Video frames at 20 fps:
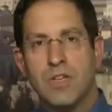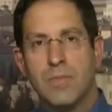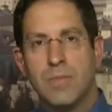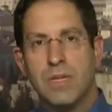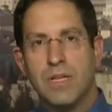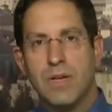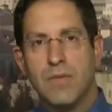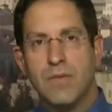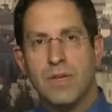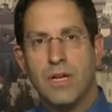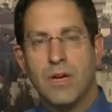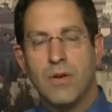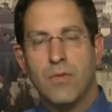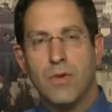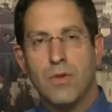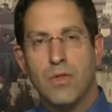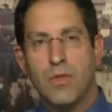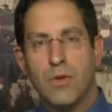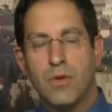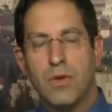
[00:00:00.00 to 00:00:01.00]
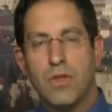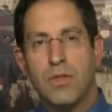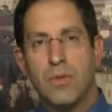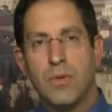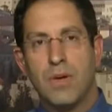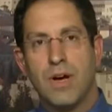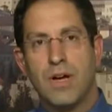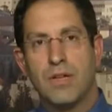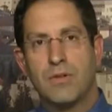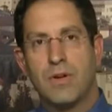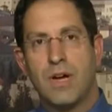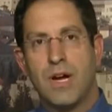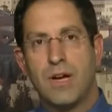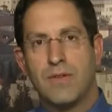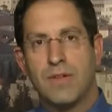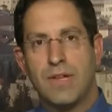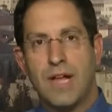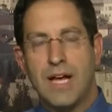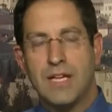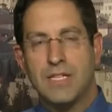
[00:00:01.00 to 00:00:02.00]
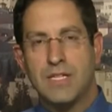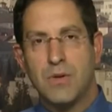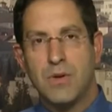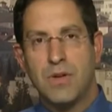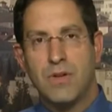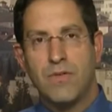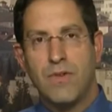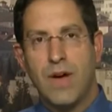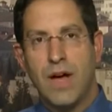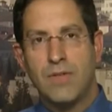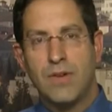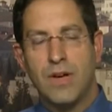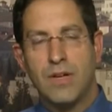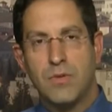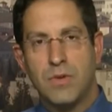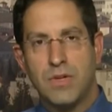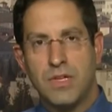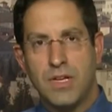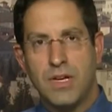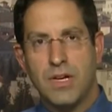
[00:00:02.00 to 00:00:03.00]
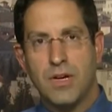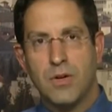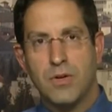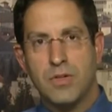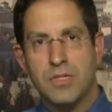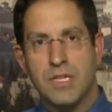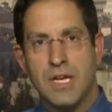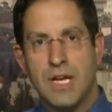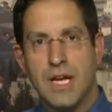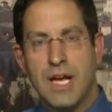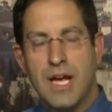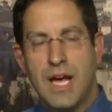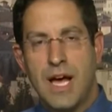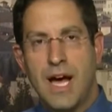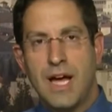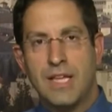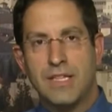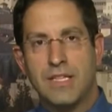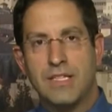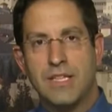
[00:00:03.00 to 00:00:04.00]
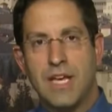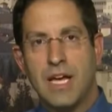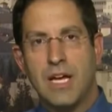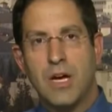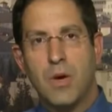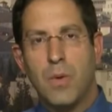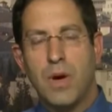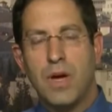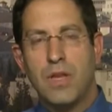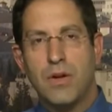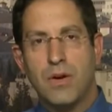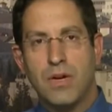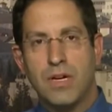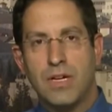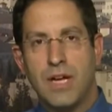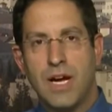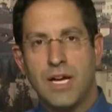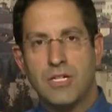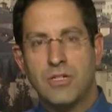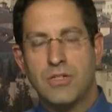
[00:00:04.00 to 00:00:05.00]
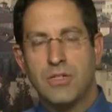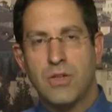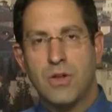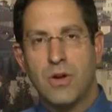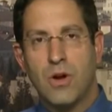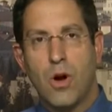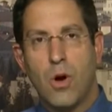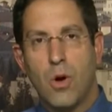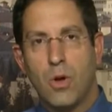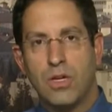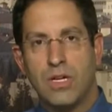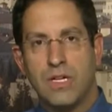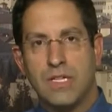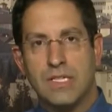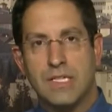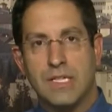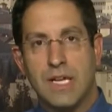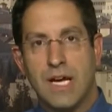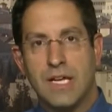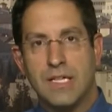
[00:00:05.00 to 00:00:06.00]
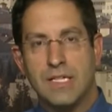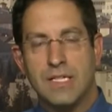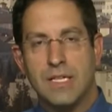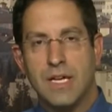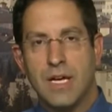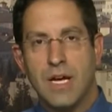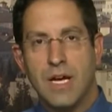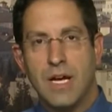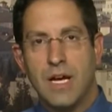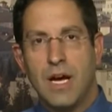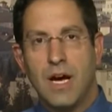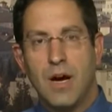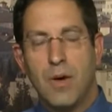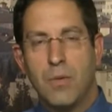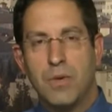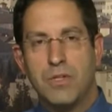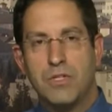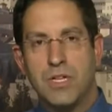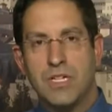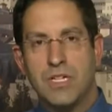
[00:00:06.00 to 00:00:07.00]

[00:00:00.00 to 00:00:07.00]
have been living here for 3,300 out of the last 3,500 years, and to take away their connection to their holiest sites was